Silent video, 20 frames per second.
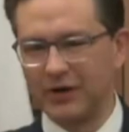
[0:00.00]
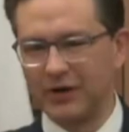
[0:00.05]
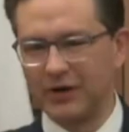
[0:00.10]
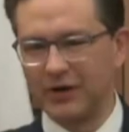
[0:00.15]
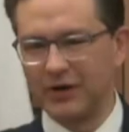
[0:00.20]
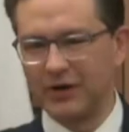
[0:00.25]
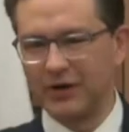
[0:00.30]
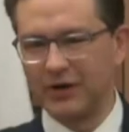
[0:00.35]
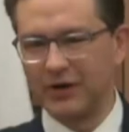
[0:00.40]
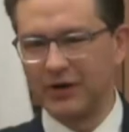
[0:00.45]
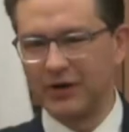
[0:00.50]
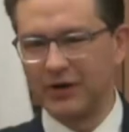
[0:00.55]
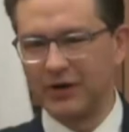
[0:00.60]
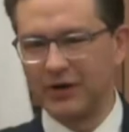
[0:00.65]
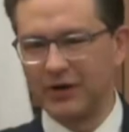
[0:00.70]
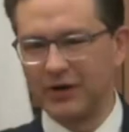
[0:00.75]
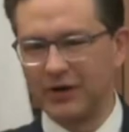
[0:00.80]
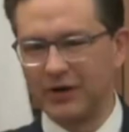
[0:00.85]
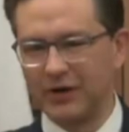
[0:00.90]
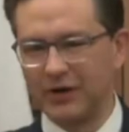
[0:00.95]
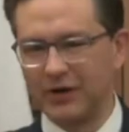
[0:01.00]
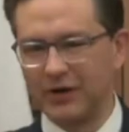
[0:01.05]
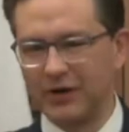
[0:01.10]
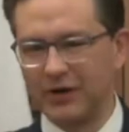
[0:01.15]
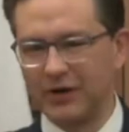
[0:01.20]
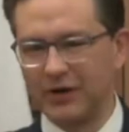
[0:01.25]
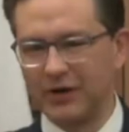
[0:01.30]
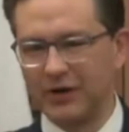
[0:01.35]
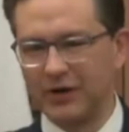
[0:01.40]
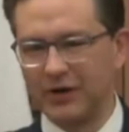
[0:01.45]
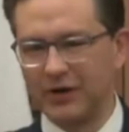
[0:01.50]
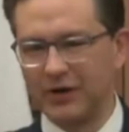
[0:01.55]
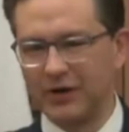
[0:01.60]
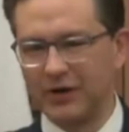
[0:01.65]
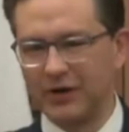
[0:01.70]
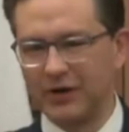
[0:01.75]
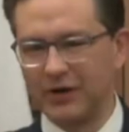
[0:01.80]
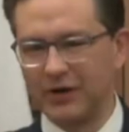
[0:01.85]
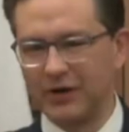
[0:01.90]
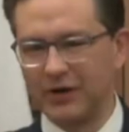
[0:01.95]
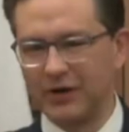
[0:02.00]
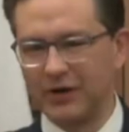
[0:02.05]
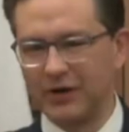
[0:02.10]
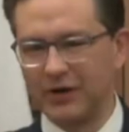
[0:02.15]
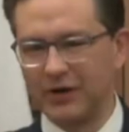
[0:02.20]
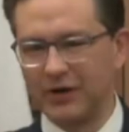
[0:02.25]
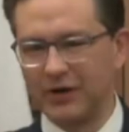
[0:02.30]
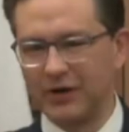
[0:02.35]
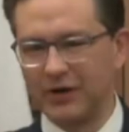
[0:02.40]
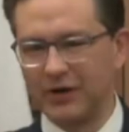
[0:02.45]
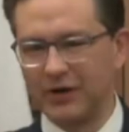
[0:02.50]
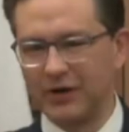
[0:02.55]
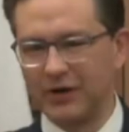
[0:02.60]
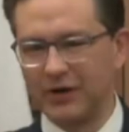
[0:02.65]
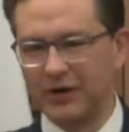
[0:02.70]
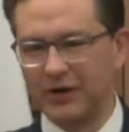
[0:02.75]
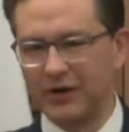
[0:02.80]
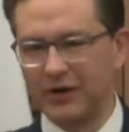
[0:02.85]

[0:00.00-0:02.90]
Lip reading: (not speaking)